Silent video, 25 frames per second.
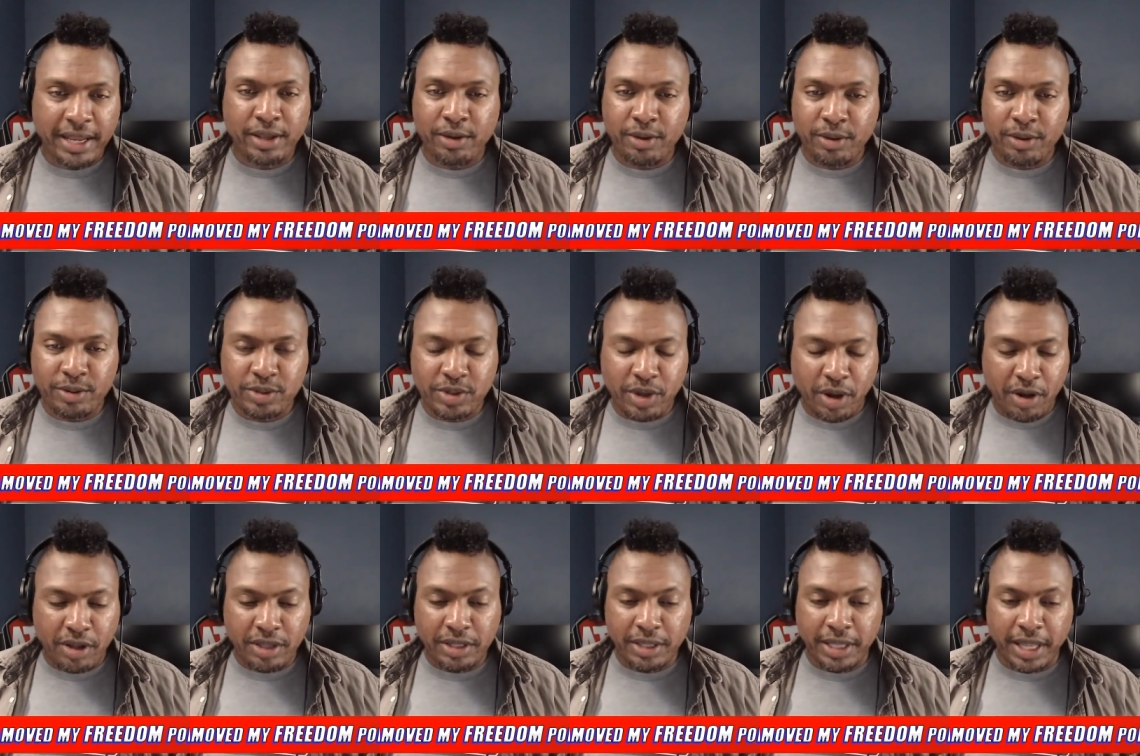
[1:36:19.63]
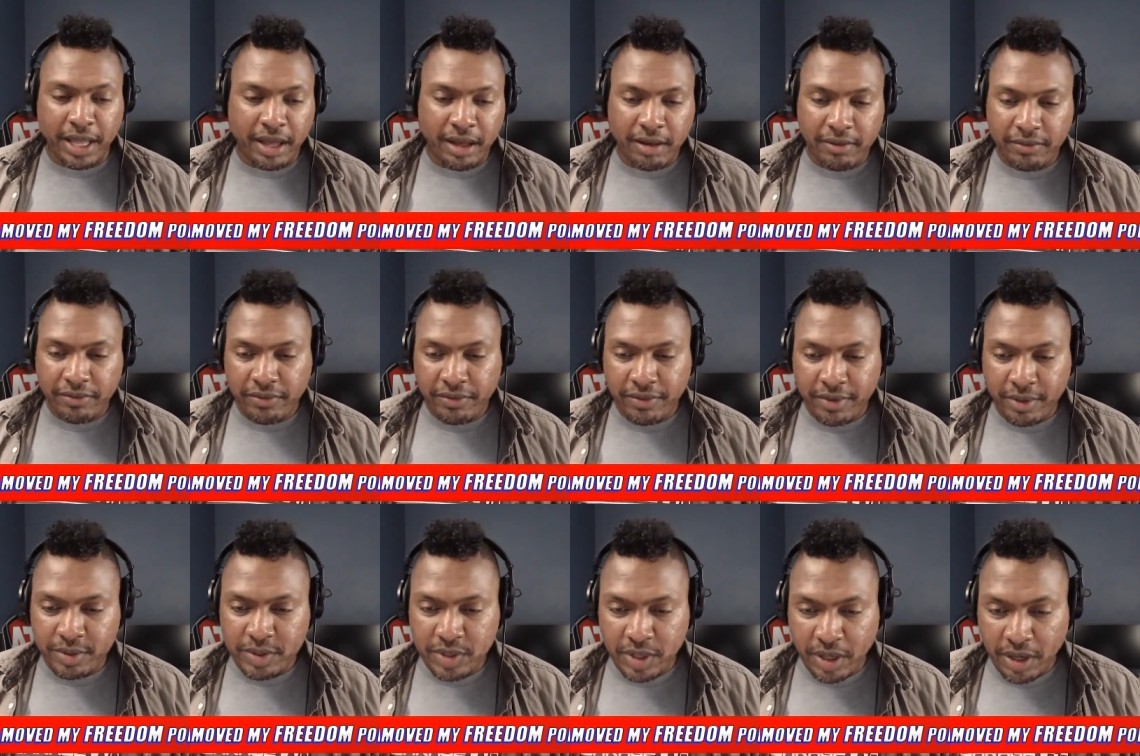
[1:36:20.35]
It was all love. It
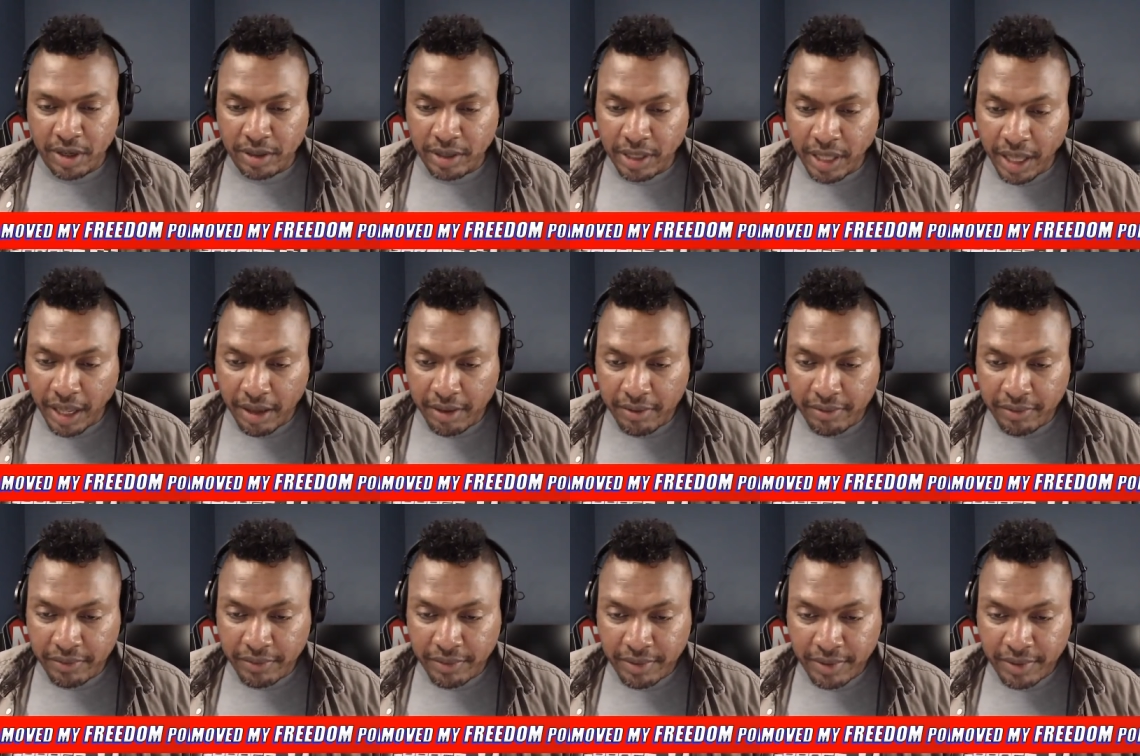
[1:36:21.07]
was all love.